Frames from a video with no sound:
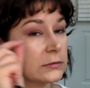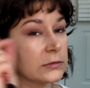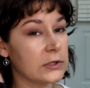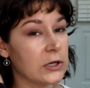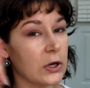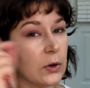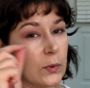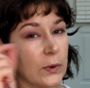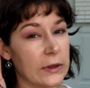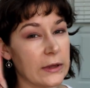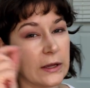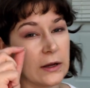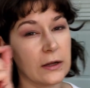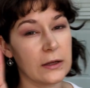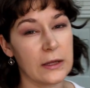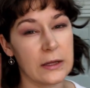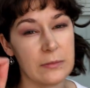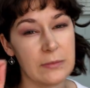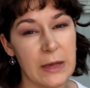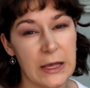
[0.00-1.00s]
go in there and
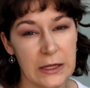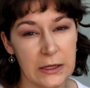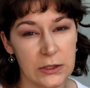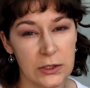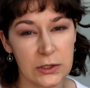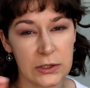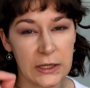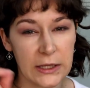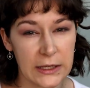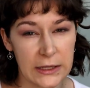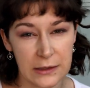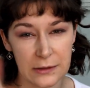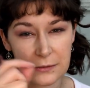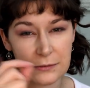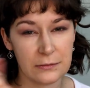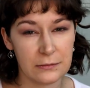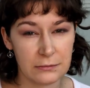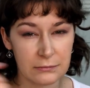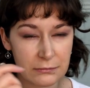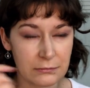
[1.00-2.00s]
like make it look like
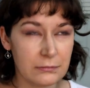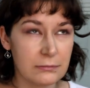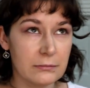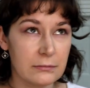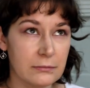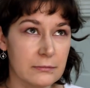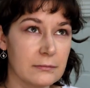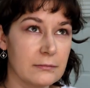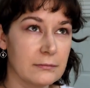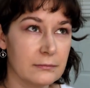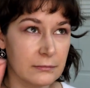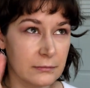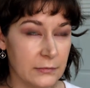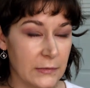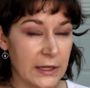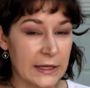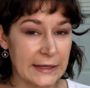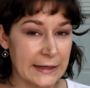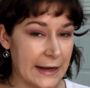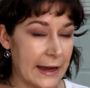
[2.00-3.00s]
an
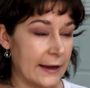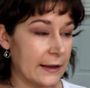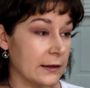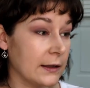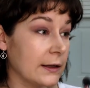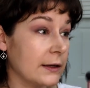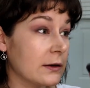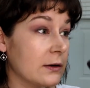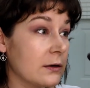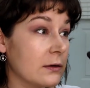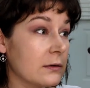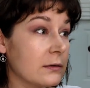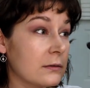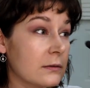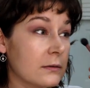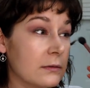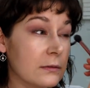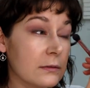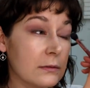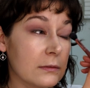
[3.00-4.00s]
eyeliner.
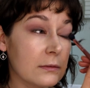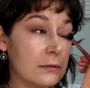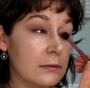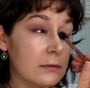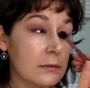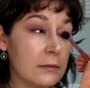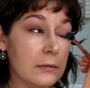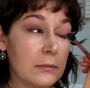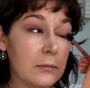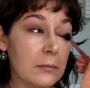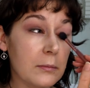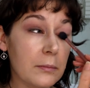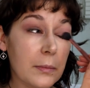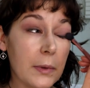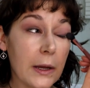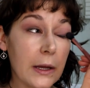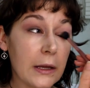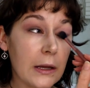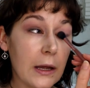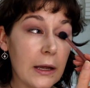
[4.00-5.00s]

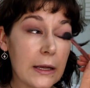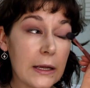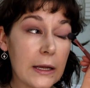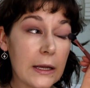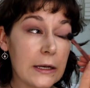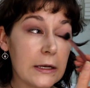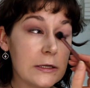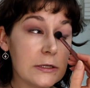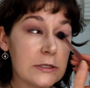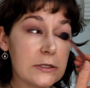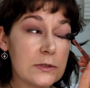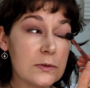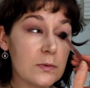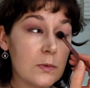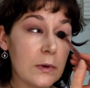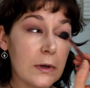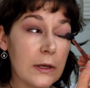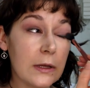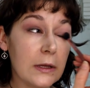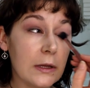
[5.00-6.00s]
But I kind of just
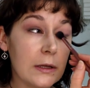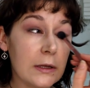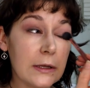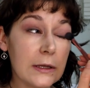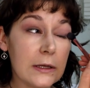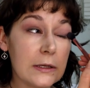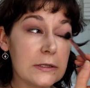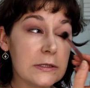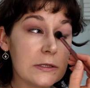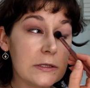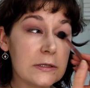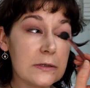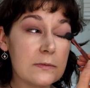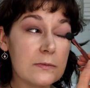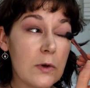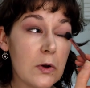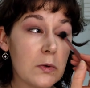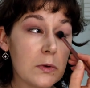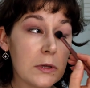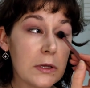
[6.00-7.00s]
want like a
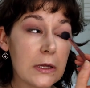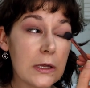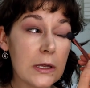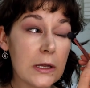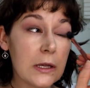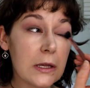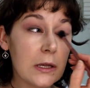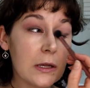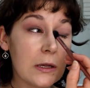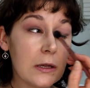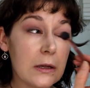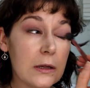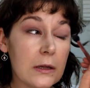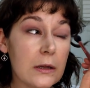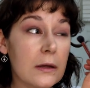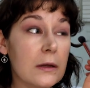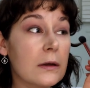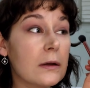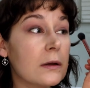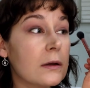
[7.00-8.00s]
smoky
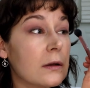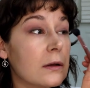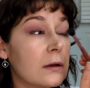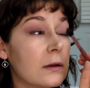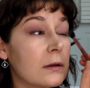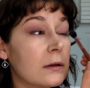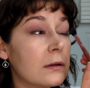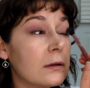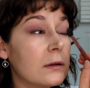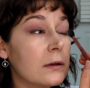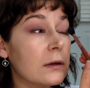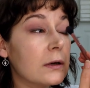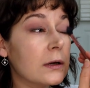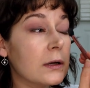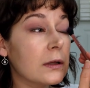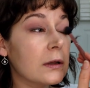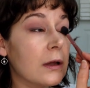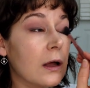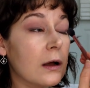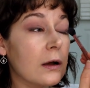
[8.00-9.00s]
look
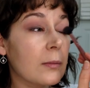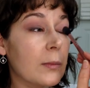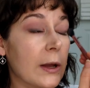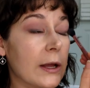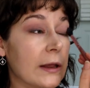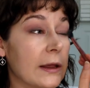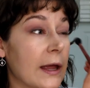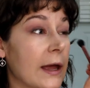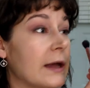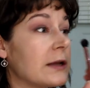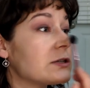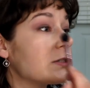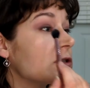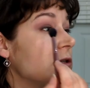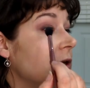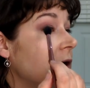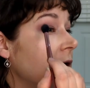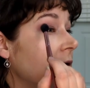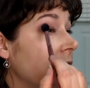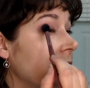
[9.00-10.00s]
along my
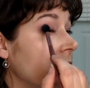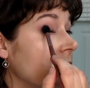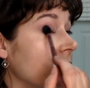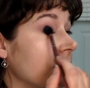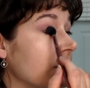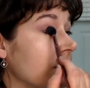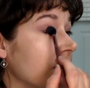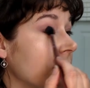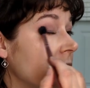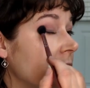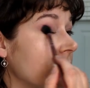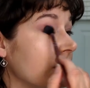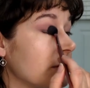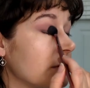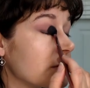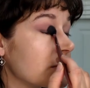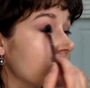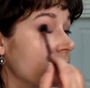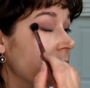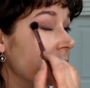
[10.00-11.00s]
lash line
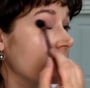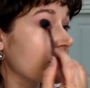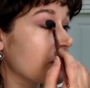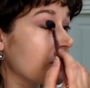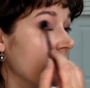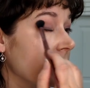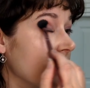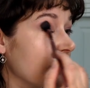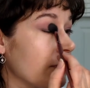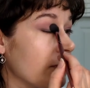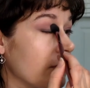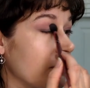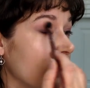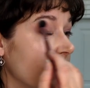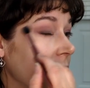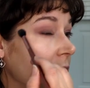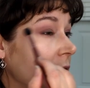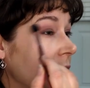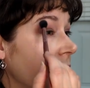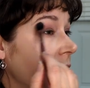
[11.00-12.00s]
is what I'm going
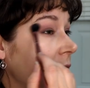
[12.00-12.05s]
for.